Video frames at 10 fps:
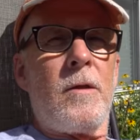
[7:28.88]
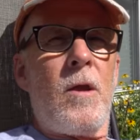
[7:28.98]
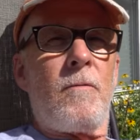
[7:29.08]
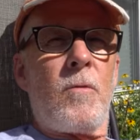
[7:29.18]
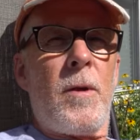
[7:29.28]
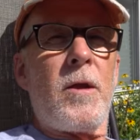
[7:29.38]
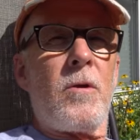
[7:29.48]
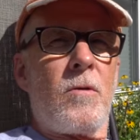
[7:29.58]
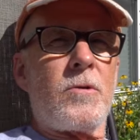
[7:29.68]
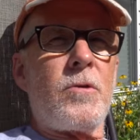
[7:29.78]
You have to make
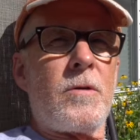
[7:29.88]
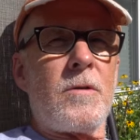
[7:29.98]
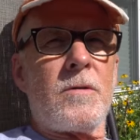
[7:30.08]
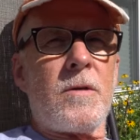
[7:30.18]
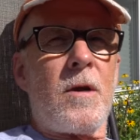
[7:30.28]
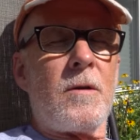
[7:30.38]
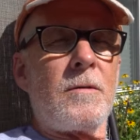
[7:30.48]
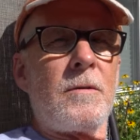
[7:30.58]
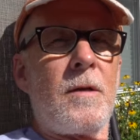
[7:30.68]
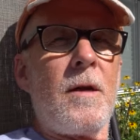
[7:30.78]
your own choices there.
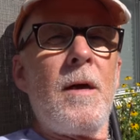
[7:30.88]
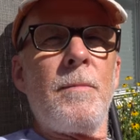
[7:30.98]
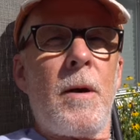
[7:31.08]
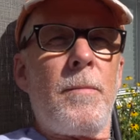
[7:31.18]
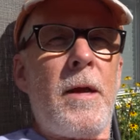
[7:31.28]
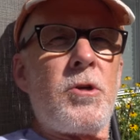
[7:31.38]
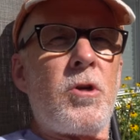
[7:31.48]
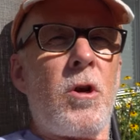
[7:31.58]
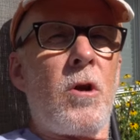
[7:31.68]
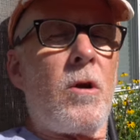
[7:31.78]
But make
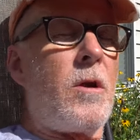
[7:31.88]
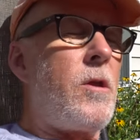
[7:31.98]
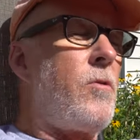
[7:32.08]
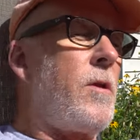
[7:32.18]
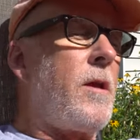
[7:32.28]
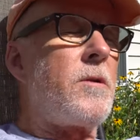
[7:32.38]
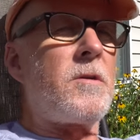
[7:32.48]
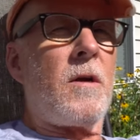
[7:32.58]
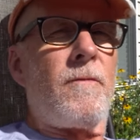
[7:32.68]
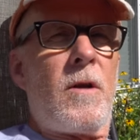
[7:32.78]
sure you get
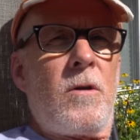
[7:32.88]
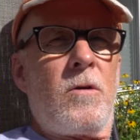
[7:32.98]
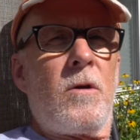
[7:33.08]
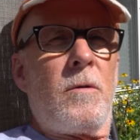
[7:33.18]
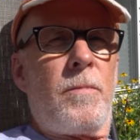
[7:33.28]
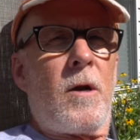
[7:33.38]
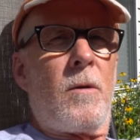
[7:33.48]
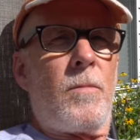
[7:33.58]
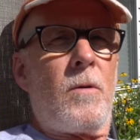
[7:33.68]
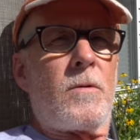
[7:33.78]
yourself a good
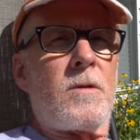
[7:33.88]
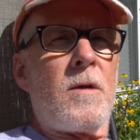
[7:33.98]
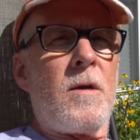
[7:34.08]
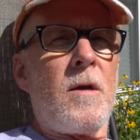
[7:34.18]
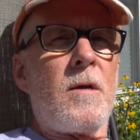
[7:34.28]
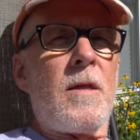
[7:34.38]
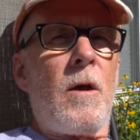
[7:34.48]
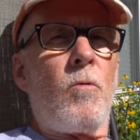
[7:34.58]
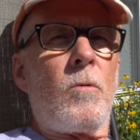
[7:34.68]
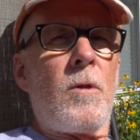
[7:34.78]
pair of boots
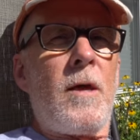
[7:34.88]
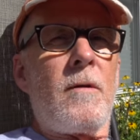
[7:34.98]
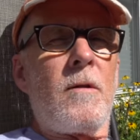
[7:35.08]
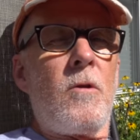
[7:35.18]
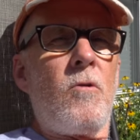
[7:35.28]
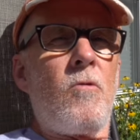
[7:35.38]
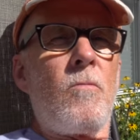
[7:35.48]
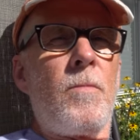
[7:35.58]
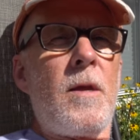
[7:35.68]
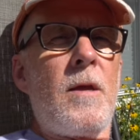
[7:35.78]
that will make you
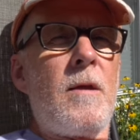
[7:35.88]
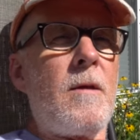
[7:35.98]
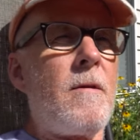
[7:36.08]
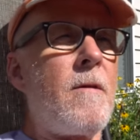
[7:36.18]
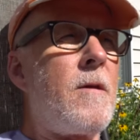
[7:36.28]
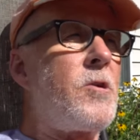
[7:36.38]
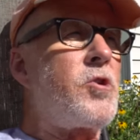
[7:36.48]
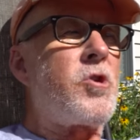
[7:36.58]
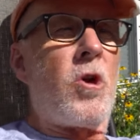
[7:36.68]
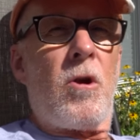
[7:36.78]
be
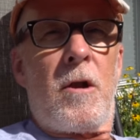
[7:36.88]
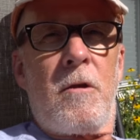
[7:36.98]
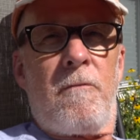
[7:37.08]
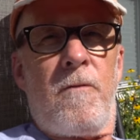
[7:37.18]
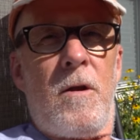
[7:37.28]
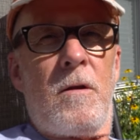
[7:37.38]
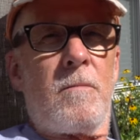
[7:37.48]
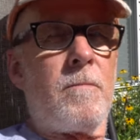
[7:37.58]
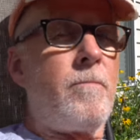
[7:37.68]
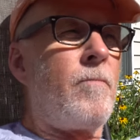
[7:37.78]
sure on your feet.
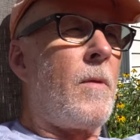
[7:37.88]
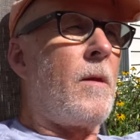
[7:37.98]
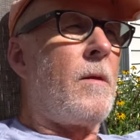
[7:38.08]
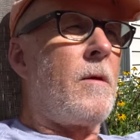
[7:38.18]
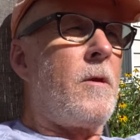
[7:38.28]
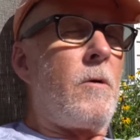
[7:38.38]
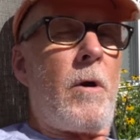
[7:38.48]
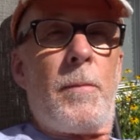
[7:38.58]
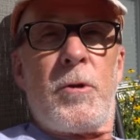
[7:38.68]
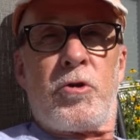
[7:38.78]
You don't
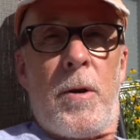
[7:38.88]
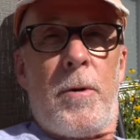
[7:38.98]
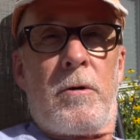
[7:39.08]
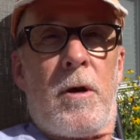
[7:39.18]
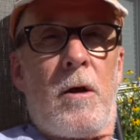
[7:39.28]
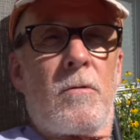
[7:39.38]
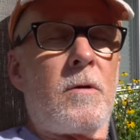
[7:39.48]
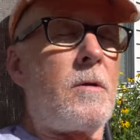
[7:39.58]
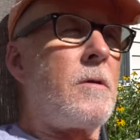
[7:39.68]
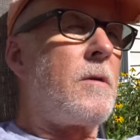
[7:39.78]
want to be tripping around,
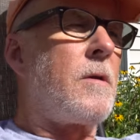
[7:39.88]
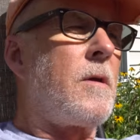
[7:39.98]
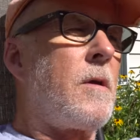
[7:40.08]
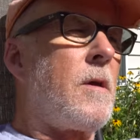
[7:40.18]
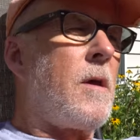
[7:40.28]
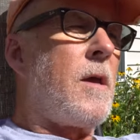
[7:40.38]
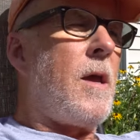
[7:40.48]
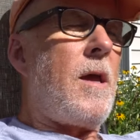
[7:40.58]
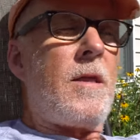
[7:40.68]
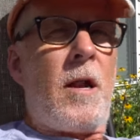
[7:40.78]

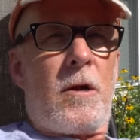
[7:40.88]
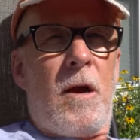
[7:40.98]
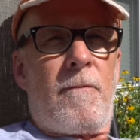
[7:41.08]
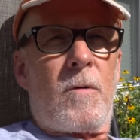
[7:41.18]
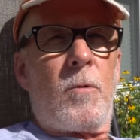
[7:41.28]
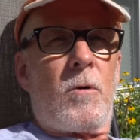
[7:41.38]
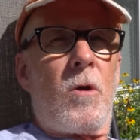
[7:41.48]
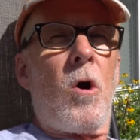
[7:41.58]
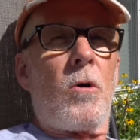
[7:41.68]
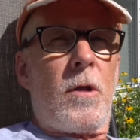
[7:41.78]
and that are comfortable
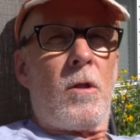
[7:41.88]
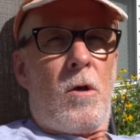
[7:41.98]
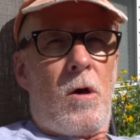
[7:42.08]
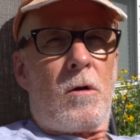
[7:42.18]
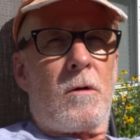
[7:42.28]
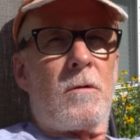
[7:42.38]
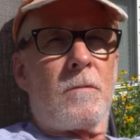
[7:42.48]
all day long.